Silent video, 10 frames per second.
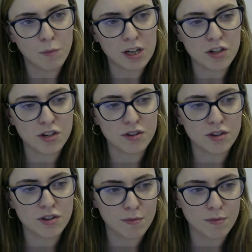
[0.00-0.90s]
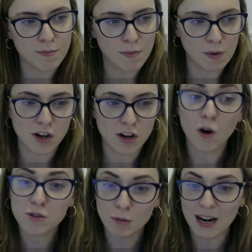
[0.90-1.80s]
which are
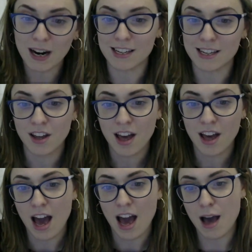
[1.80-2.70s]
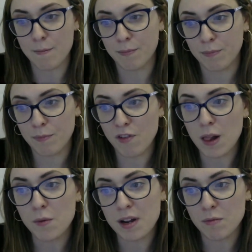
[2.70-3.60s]
also present
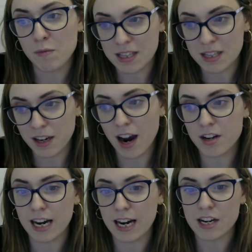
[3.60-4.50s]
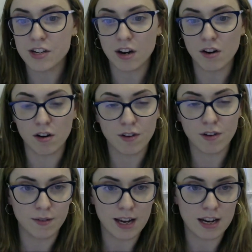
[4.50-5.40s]
following women's incarceration, or
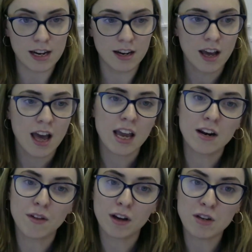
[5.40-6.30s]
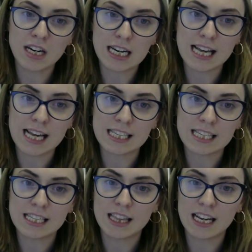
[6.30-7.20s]
following, the community
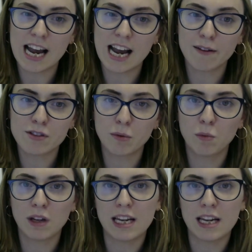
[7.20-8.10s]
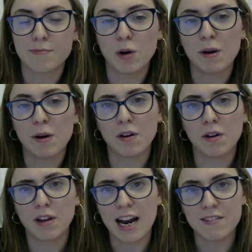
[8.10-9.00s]
sentences that they serve. So it's more about
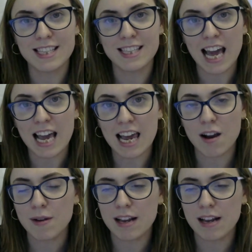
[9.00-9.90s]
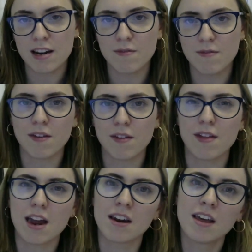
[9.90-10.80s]
what kind of society are we living in, rather
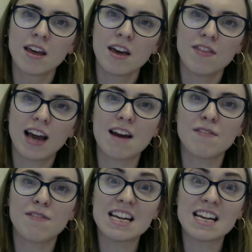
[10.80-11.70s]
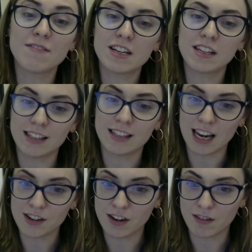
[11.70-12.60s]
than the kind of
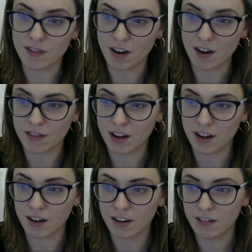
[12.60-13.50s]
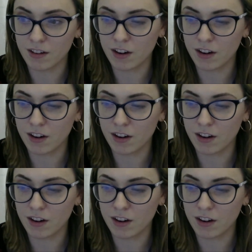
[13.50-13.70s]
individualisation of the